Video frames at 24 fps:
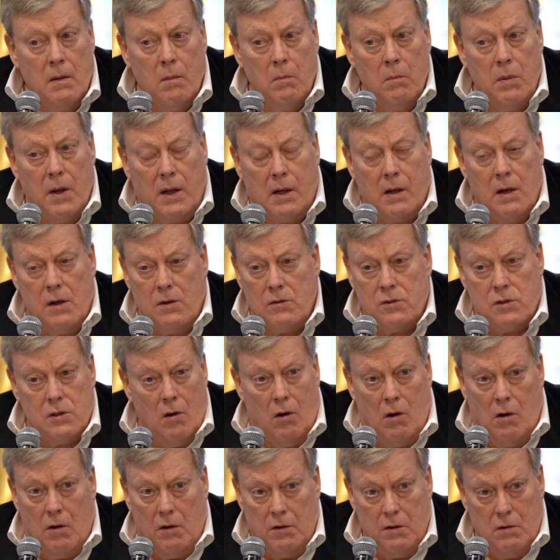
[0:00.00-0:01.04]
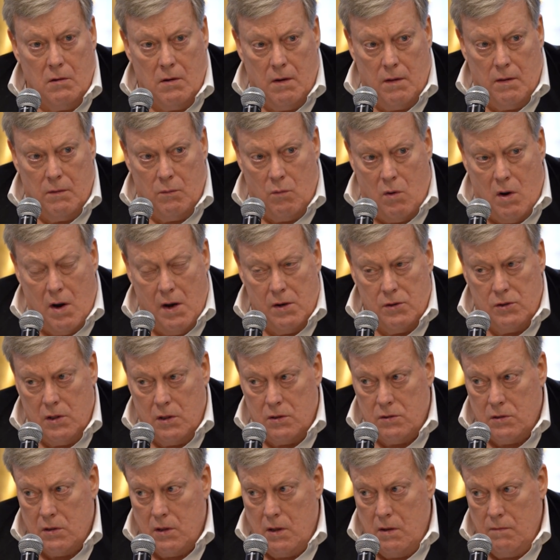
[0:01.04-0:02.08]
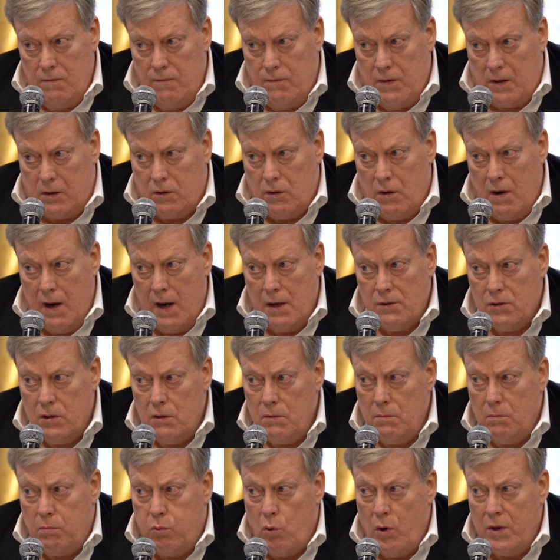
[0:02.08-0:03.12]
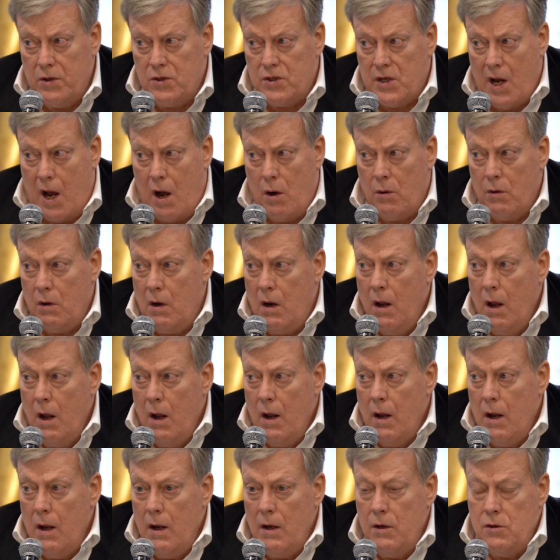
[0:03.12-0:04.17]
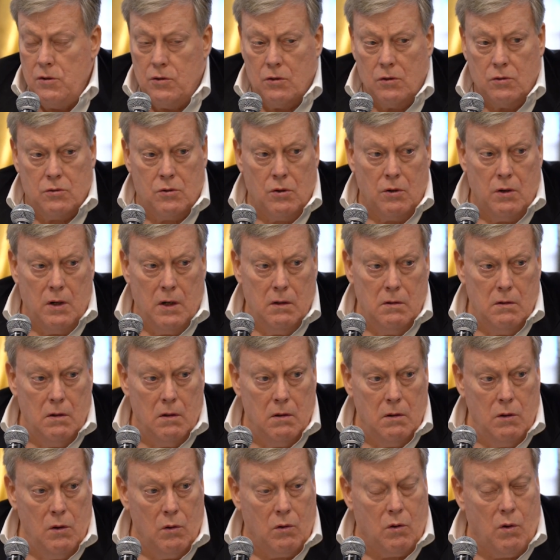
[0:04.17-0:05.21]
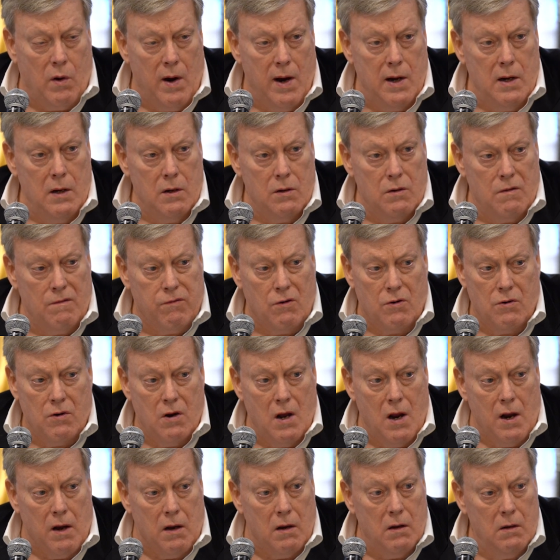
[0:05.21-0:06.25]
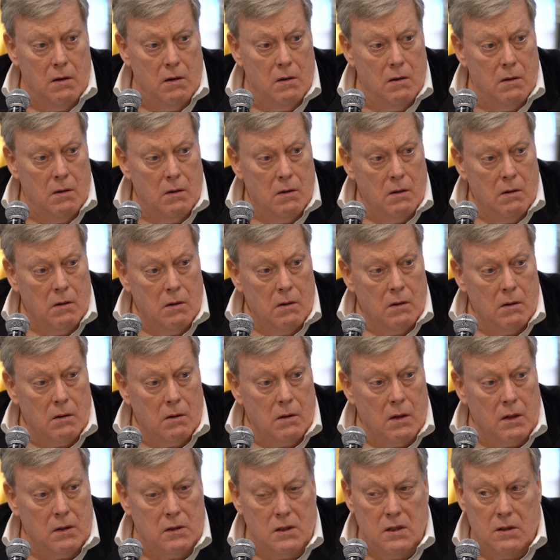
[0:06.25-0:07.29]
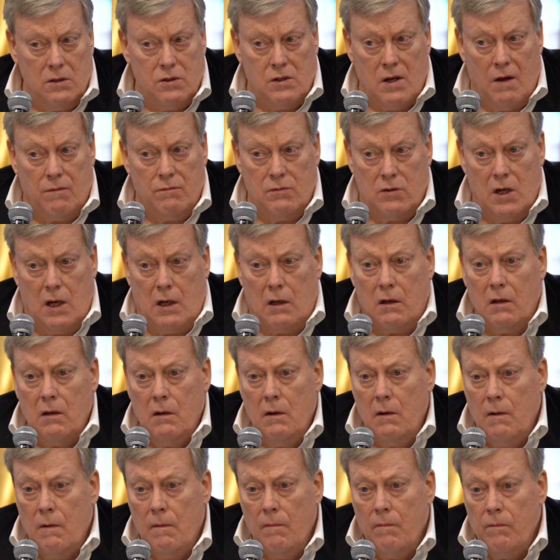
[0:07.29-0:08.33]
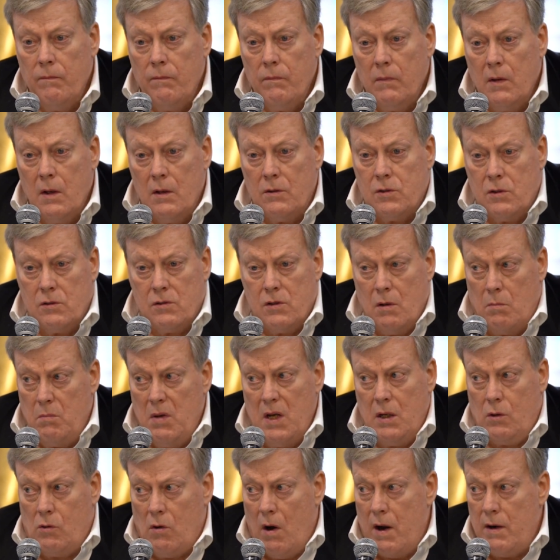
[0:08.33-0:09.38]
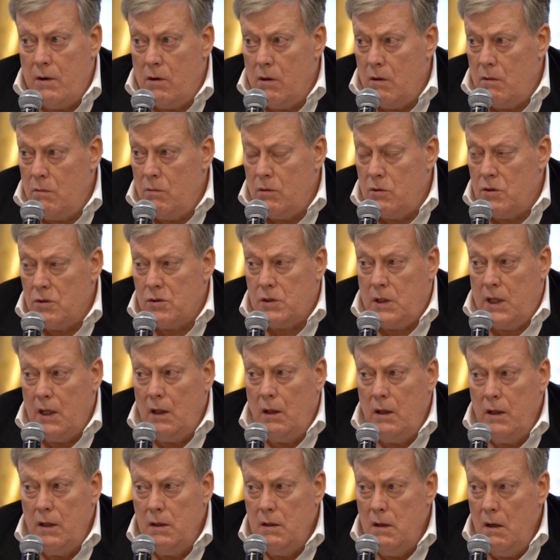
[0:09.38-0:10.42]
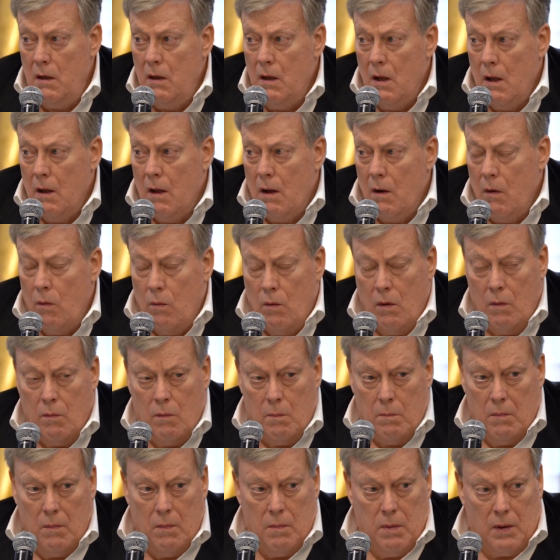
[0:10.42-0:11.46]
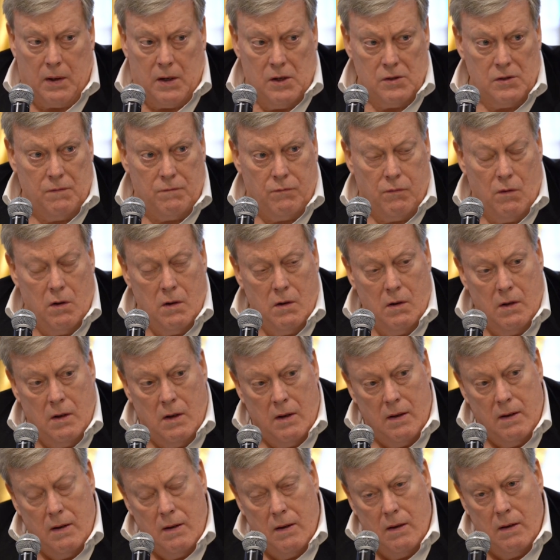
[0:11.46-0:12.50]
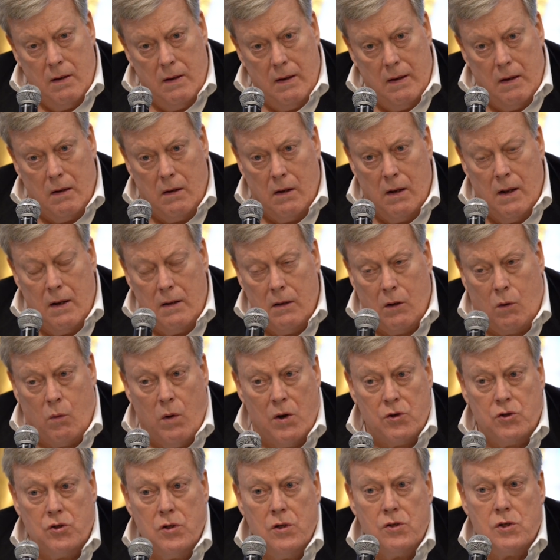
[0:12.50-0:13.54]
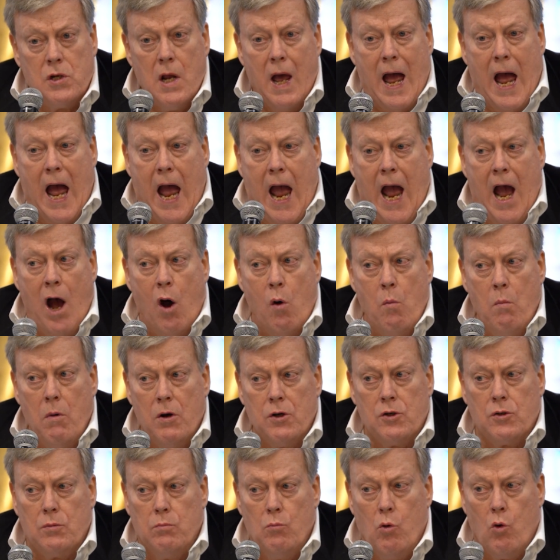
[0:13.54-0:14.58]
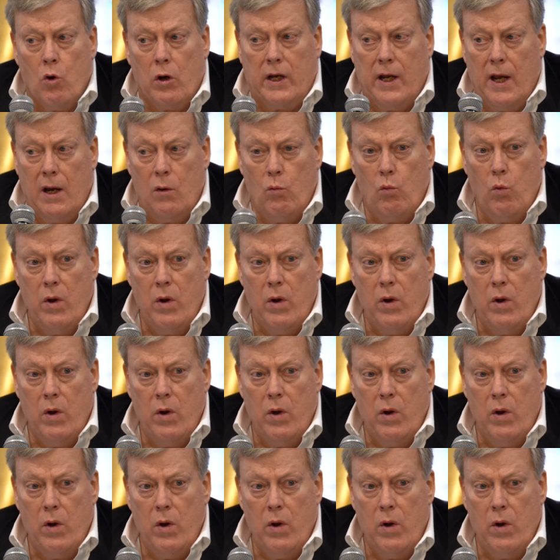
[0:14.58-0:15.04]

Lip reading: Because all you're otherwise, as Victor Hansen points out, is you're turning Ukraine into Verdun, 1917. It's just a meat grinder, and we're just killing. Because and the question is, how much more can